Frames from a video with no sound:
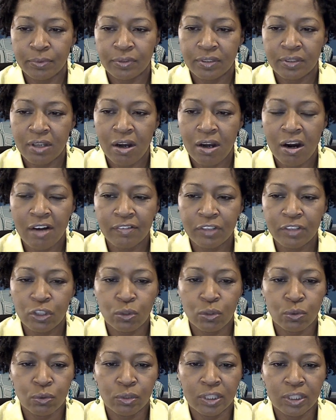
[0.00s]
The harvest
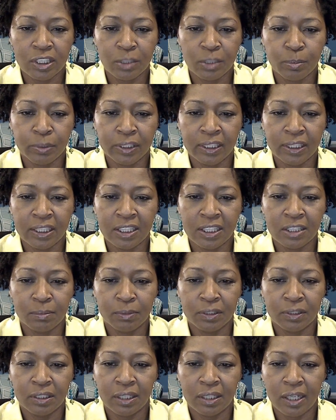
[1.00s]
truly is plenteous,
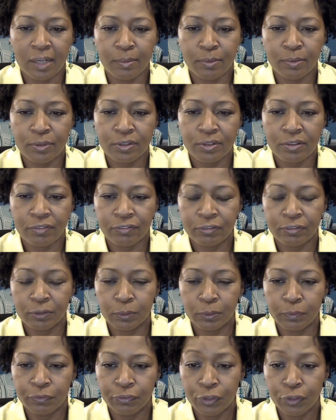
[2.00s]
but the laborers are
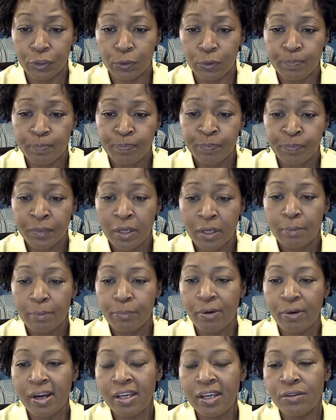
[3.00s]
few.
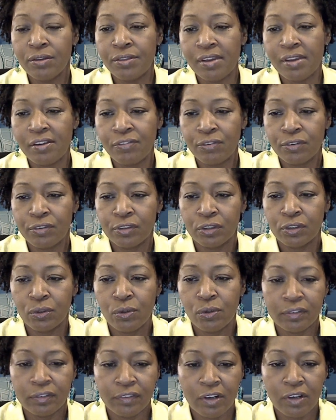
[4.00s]
Pray ye therefore the
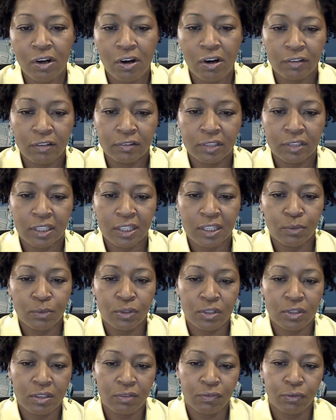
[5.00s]
Lord of the harvest that he will
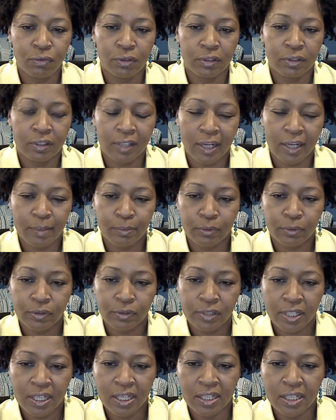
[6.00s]
send forth
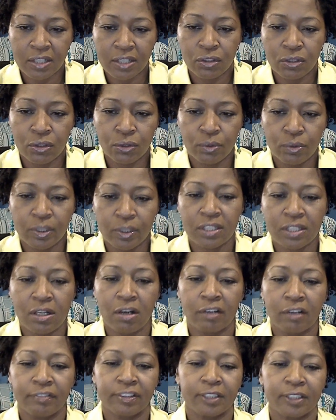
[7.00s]
laborers into his
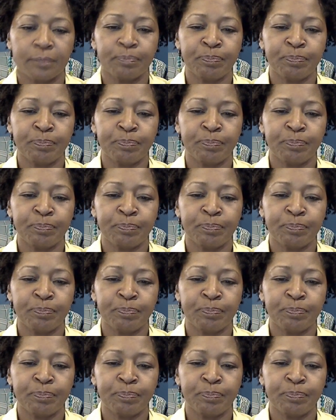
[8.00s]
harvest."